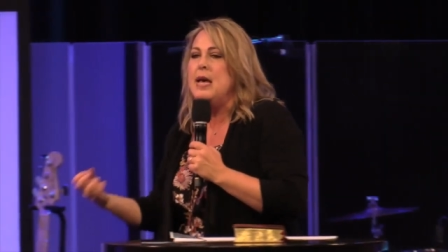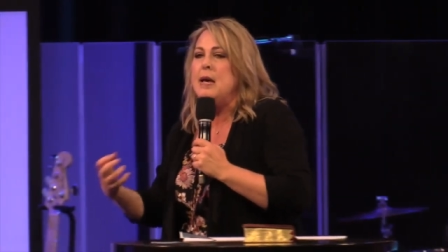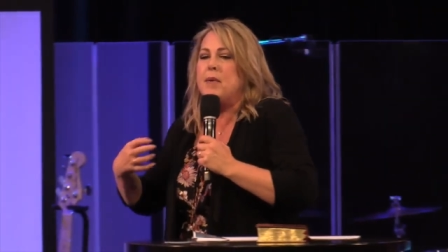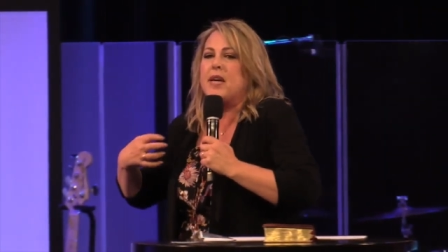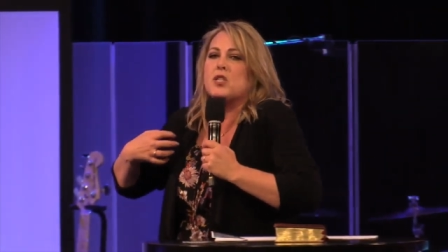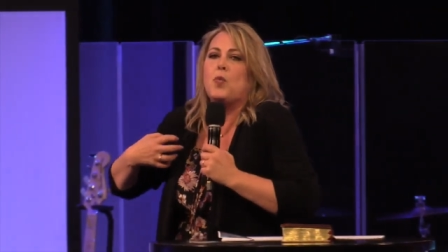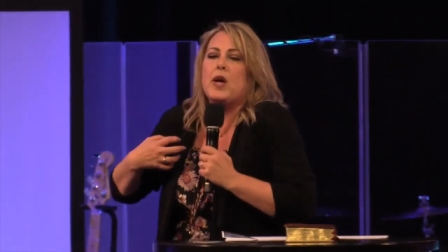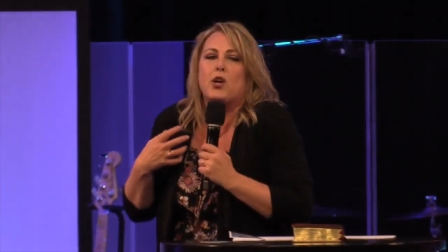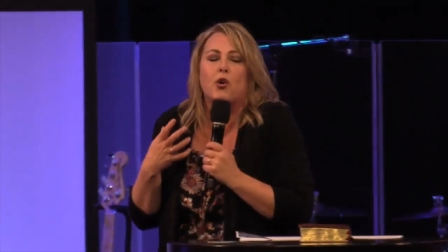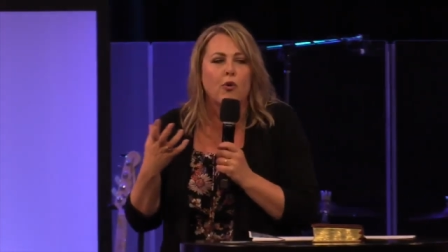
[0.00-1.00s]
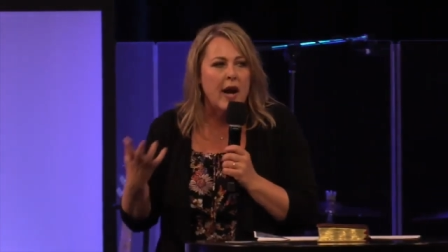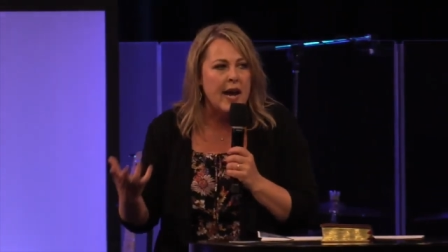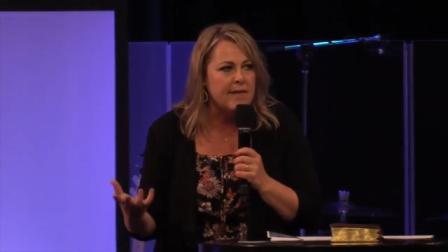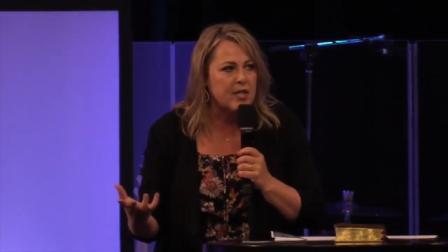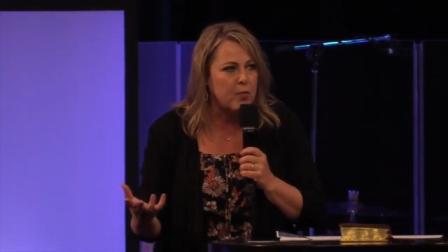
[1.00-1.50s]
because we
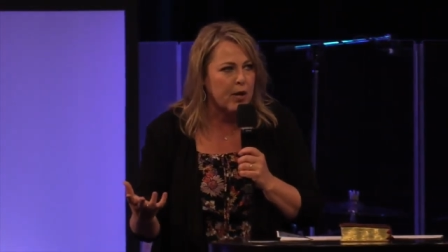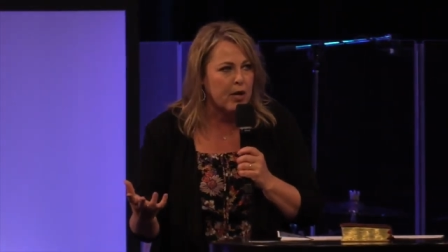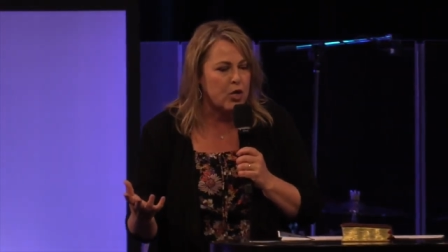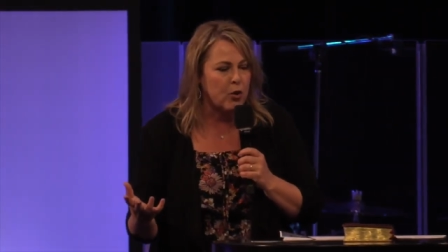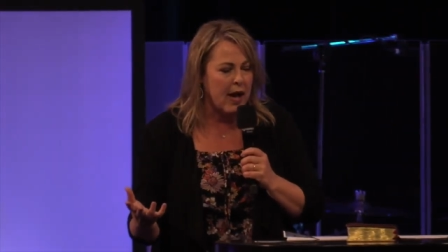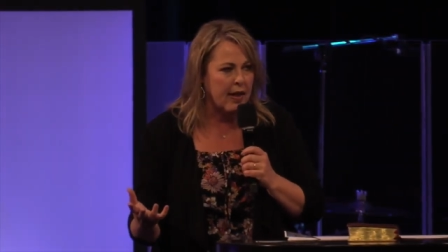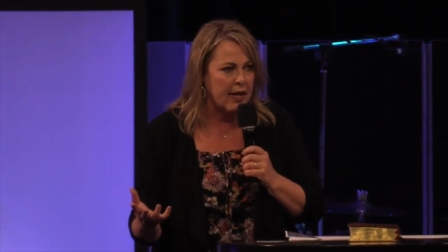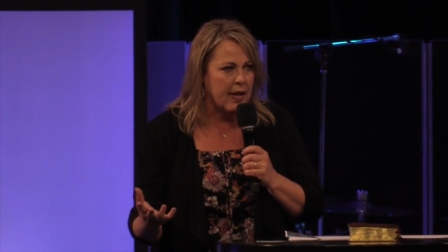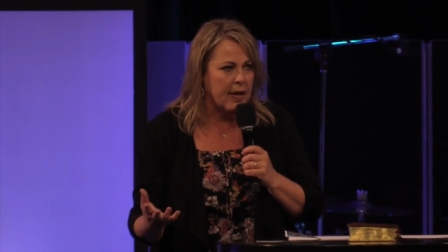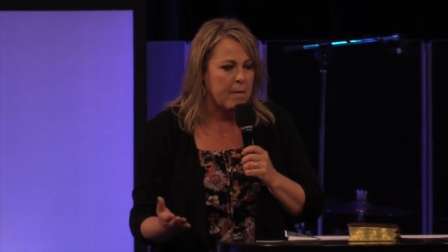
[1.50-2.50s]
crave spirituality